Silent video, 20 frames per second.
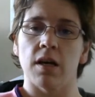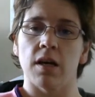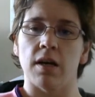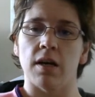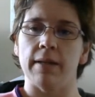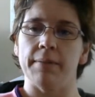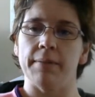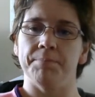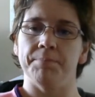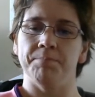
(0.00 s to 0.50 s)

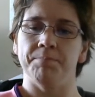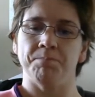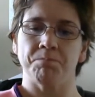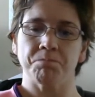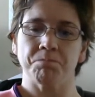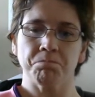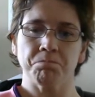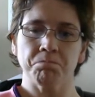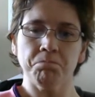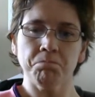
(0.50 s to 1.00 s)
And
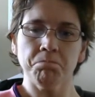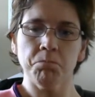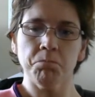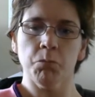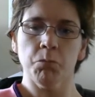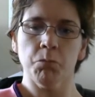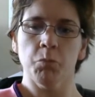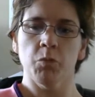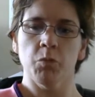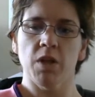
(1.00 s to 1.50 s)

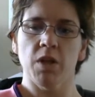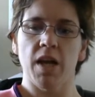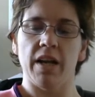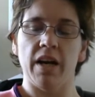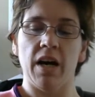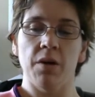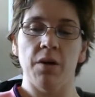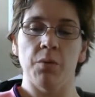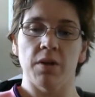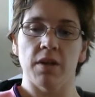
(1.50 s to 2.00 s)

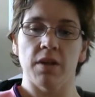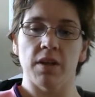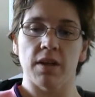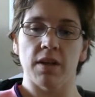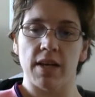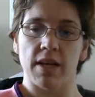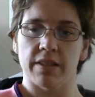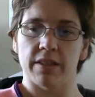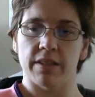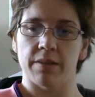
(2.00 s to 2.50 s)
I would
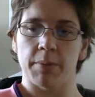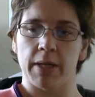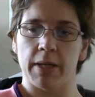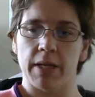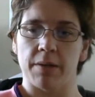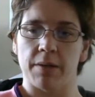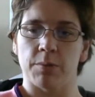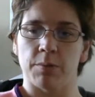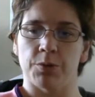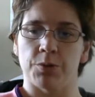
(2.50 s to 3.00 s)
like to
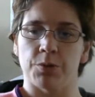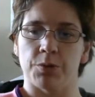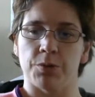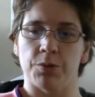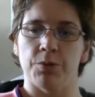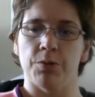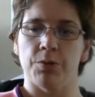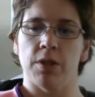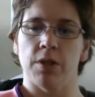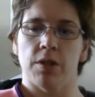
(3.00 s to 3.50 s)
be able
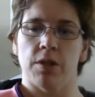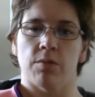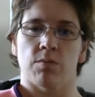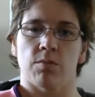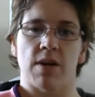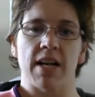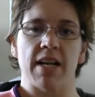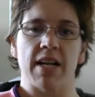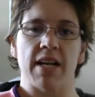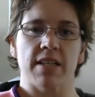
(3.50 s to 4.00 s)
to
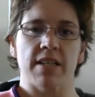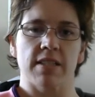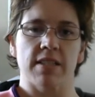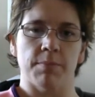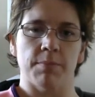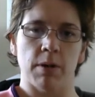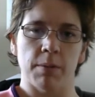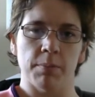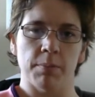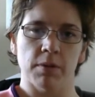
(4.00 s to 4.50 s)
raise
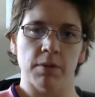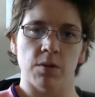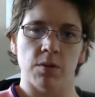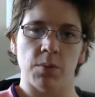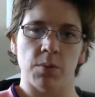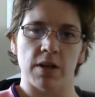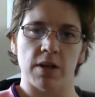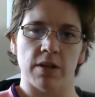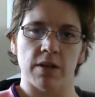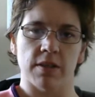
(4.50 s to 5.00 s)
some public
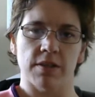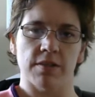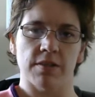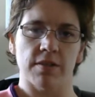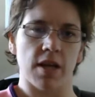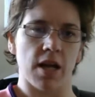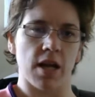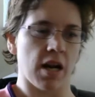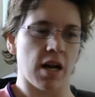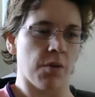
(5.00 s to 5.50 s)

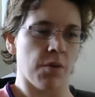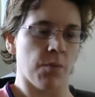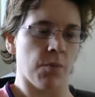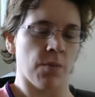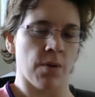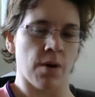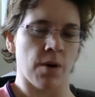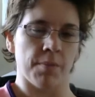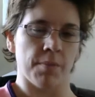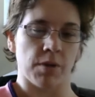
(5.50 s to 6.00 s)
awareness, and
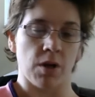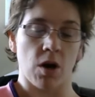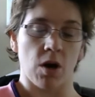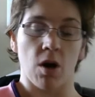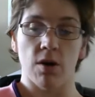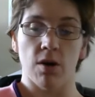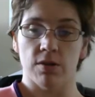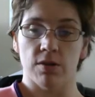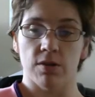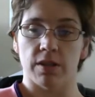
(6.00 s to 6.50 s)
I'm
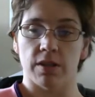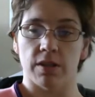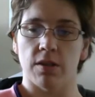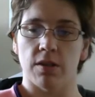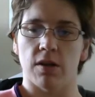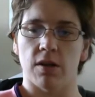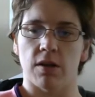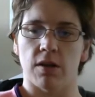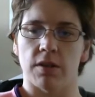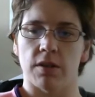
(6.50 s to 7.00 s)
calling
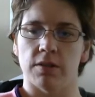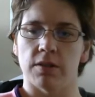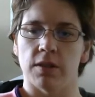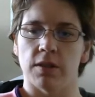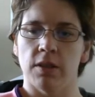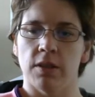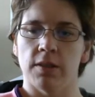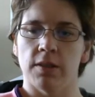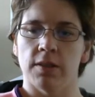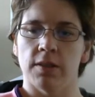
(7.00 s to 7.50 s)
on
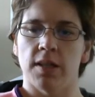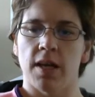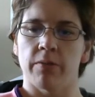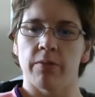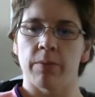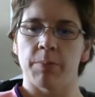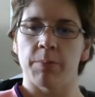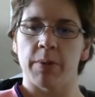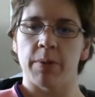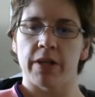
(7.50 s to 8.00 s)

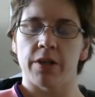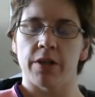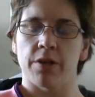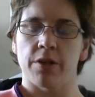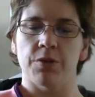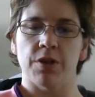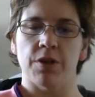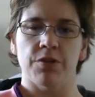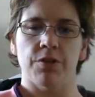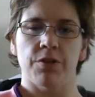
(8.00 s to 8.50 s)
everybody who
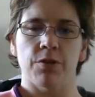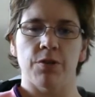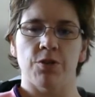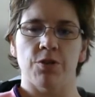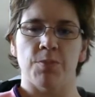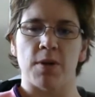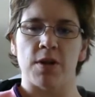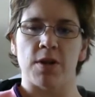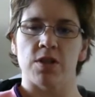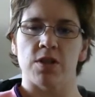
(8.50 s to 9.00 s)
does use
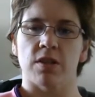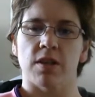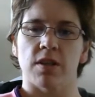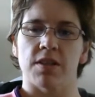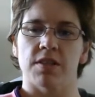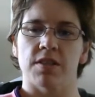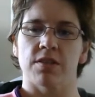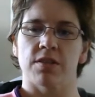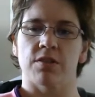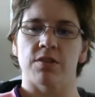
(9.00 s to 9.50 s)

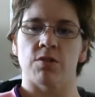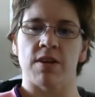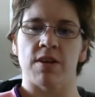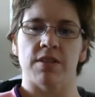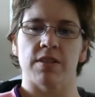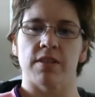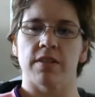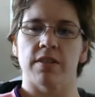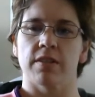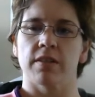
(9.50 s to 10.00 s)
specialized
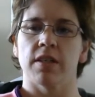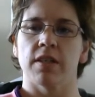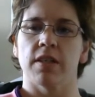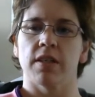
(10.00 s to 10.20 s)
transit